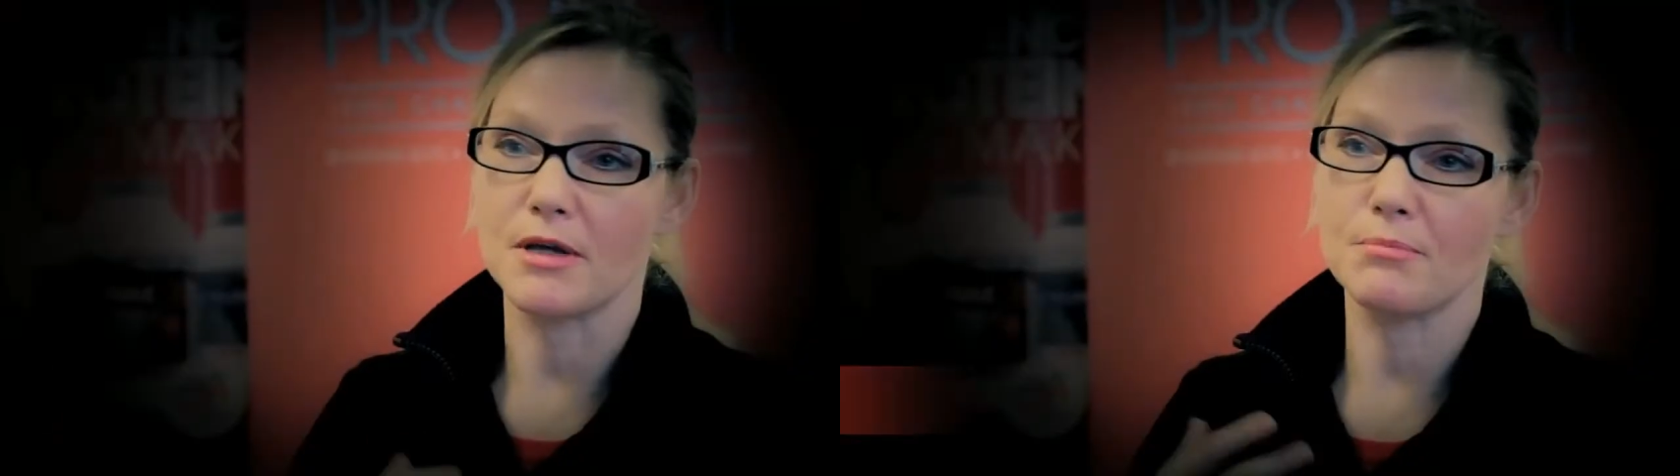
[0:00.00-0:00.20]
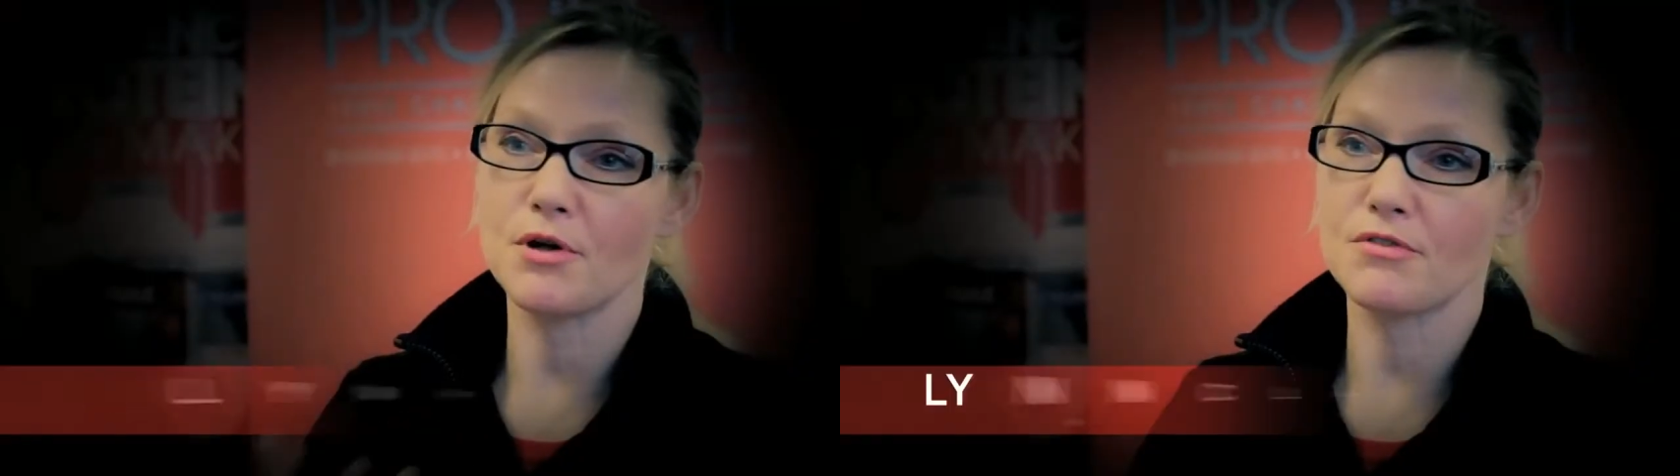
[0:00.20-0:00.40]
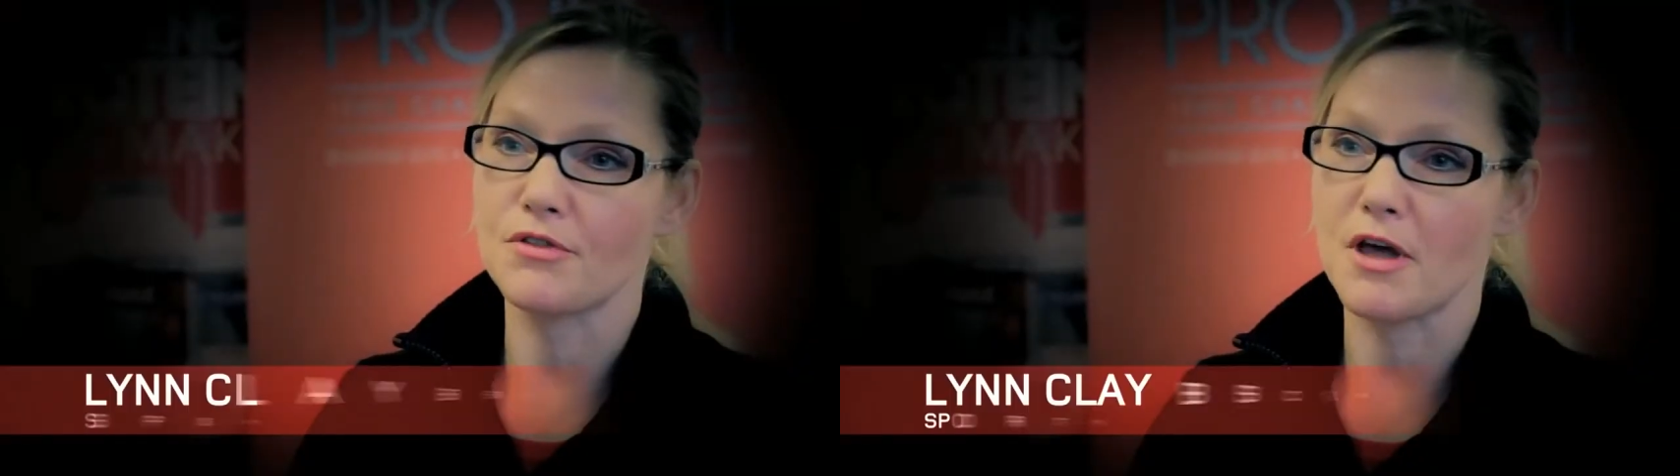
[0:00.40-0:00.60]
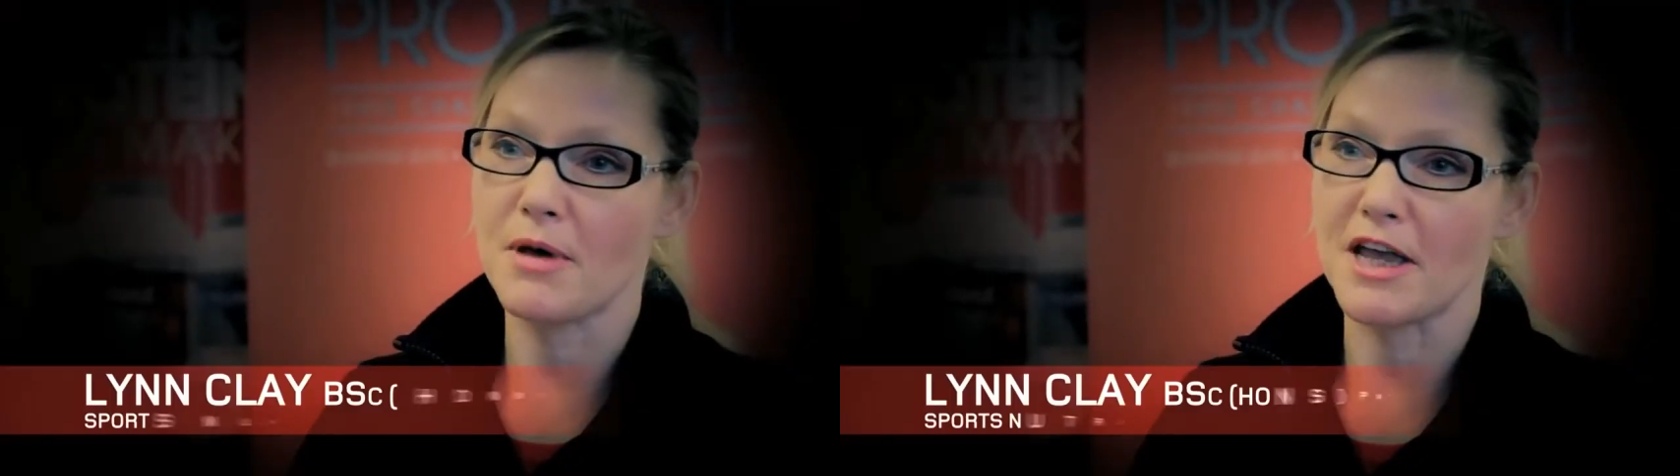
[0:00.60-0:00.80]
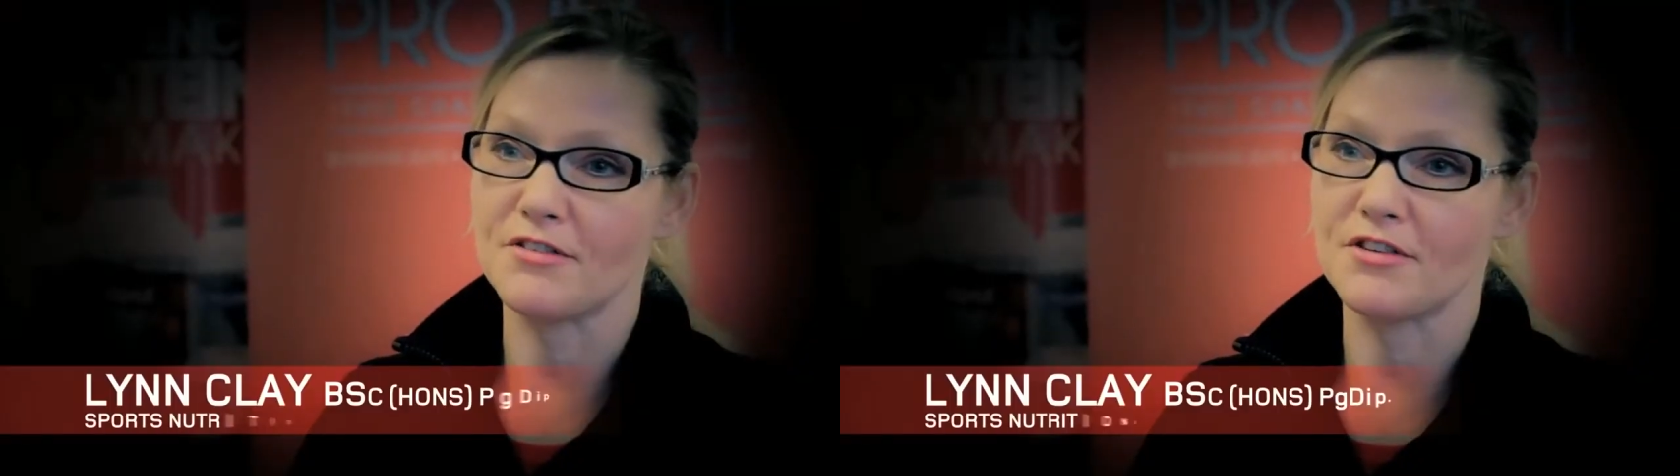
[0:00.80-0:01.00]
being put through their
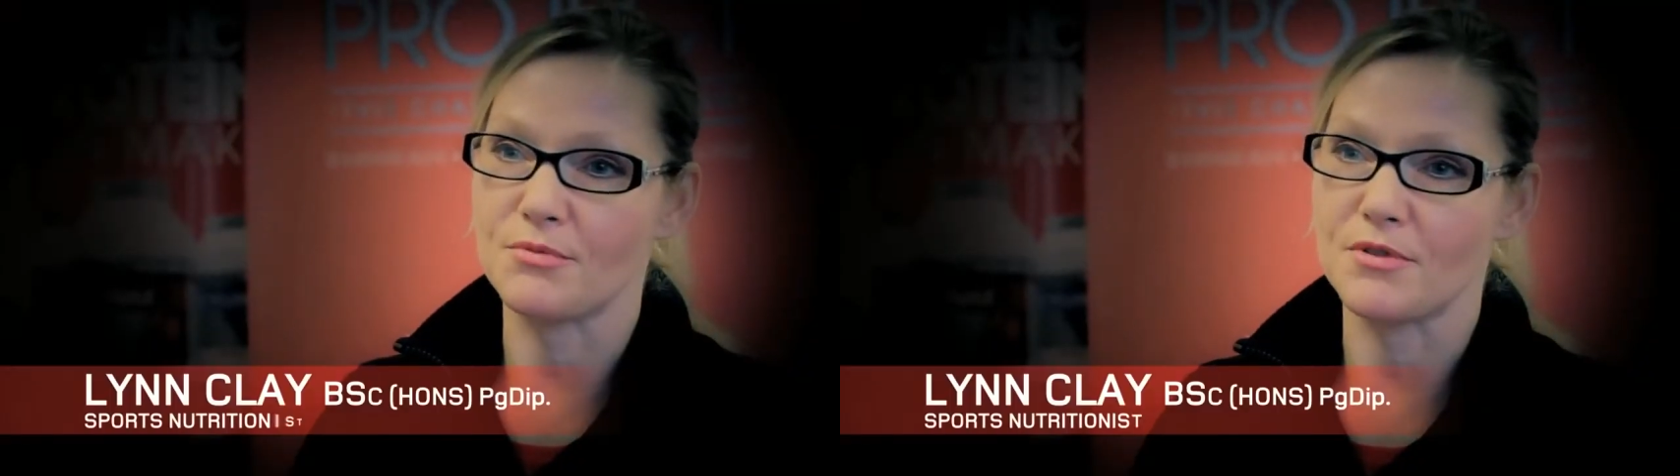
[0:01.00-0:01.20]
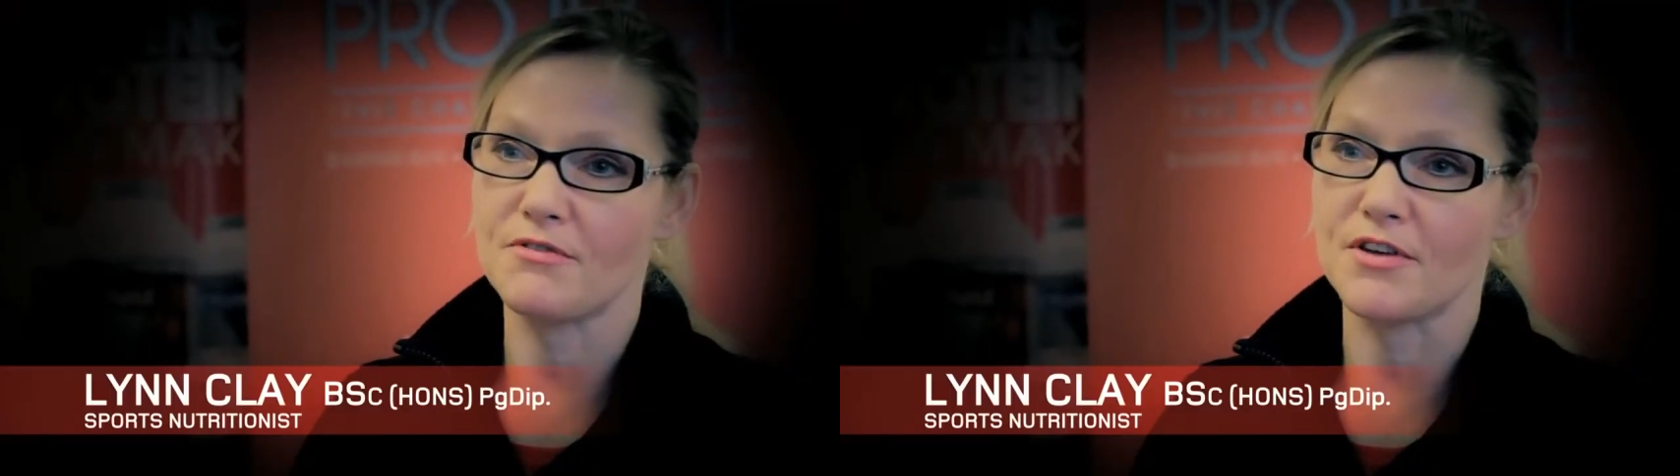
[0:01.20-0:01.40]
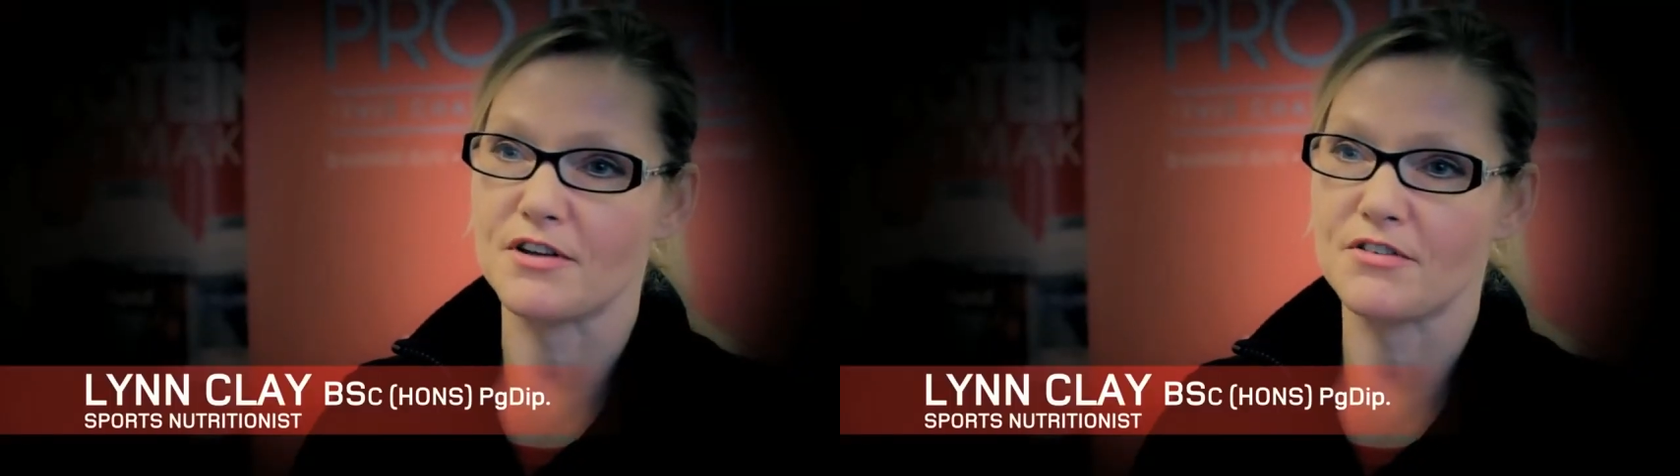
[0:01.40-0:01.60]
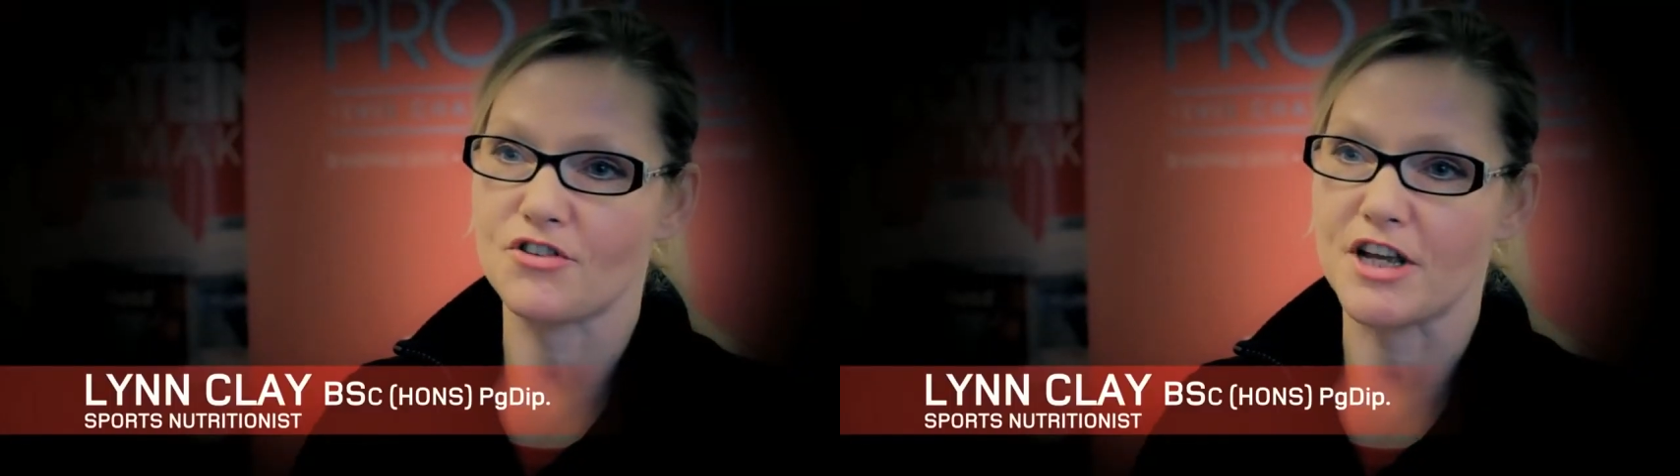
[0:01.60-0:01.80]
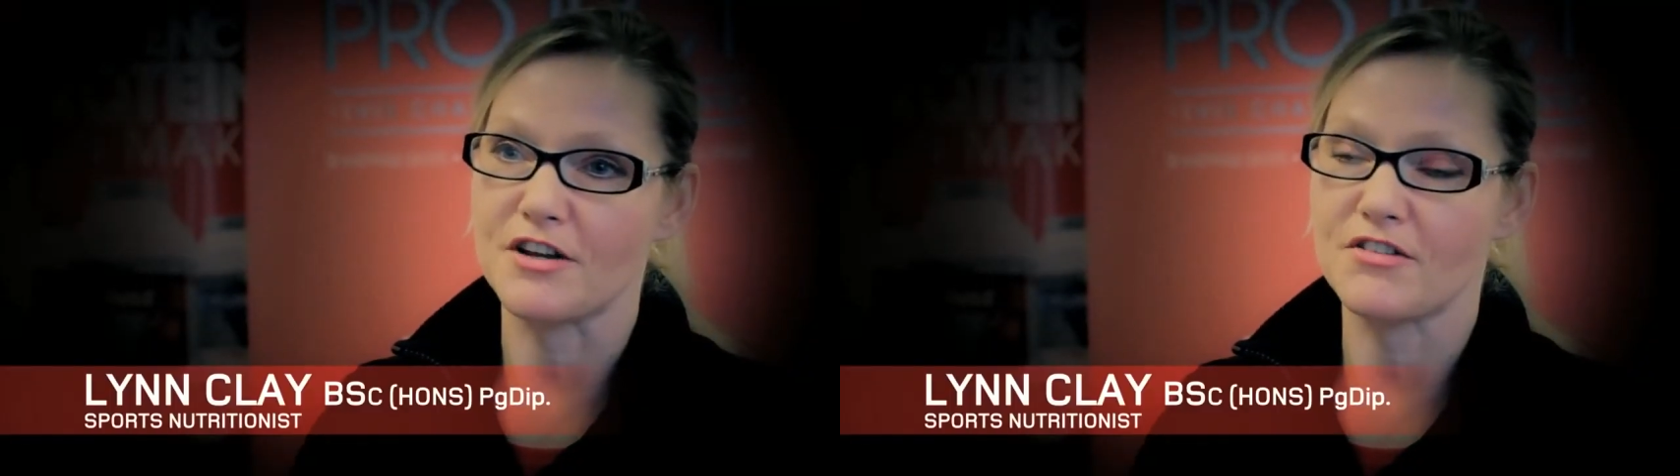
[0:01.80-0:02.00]
paces with the fitness
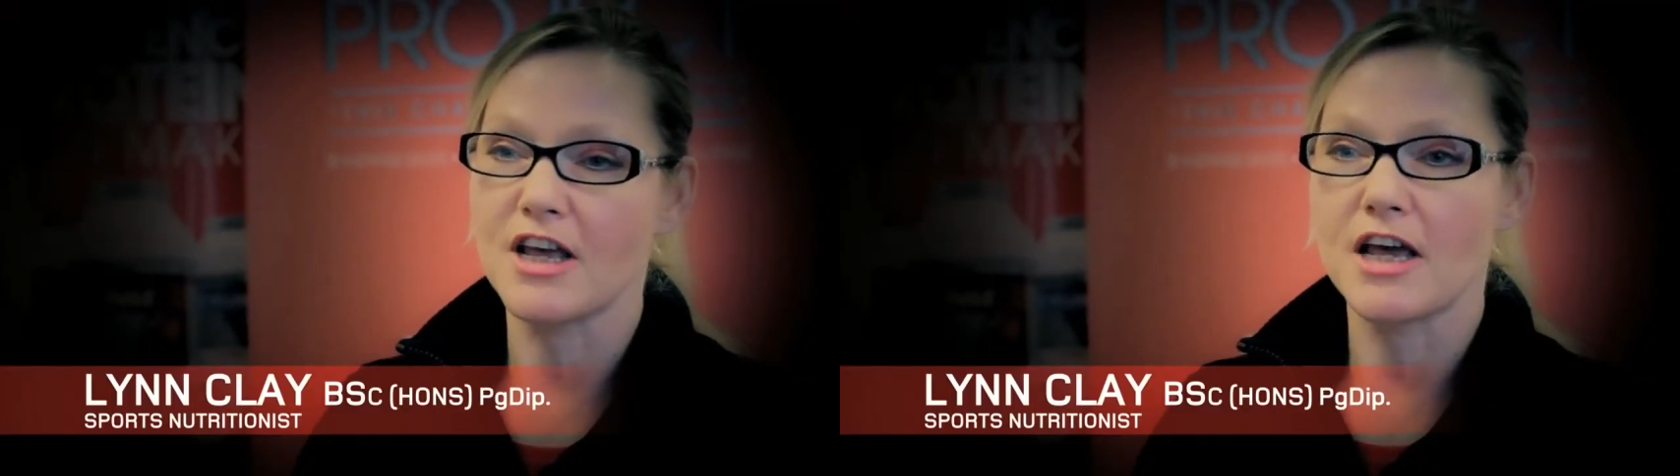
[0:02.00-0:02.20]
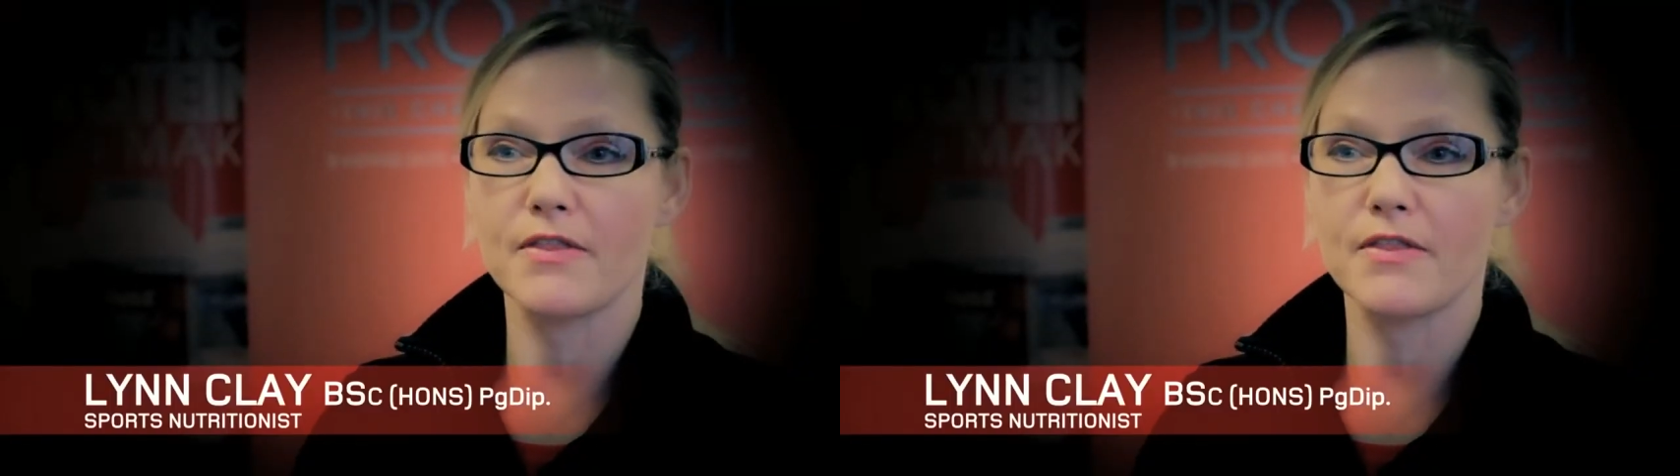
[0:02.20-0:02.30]
trainers,